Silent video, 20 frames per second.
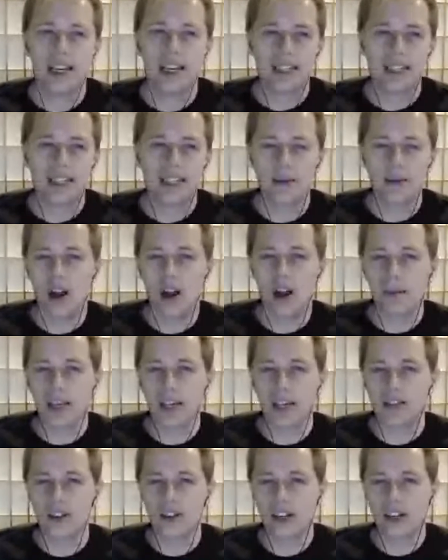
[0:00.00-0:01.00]
someone called
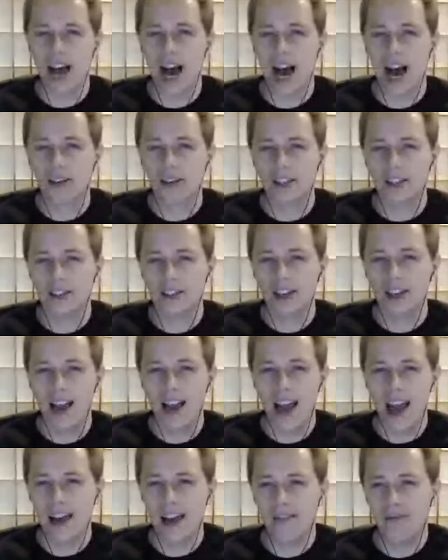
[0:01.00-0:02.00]
me a dirty Irish
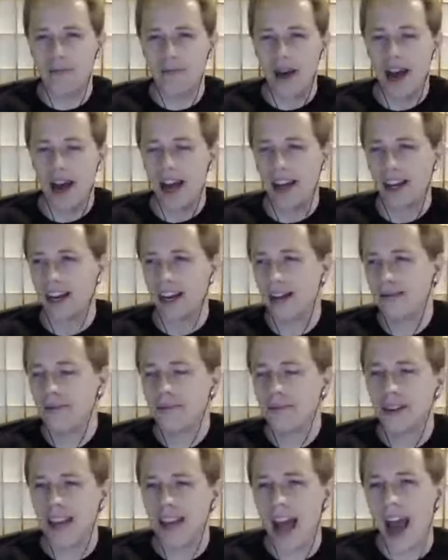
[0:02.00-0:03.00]
F-bag. I
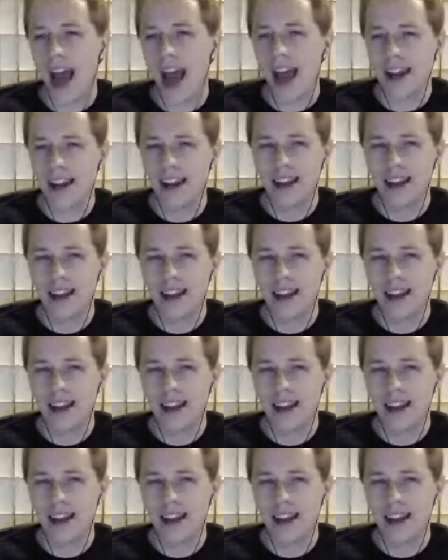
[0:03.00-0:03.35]
remember that.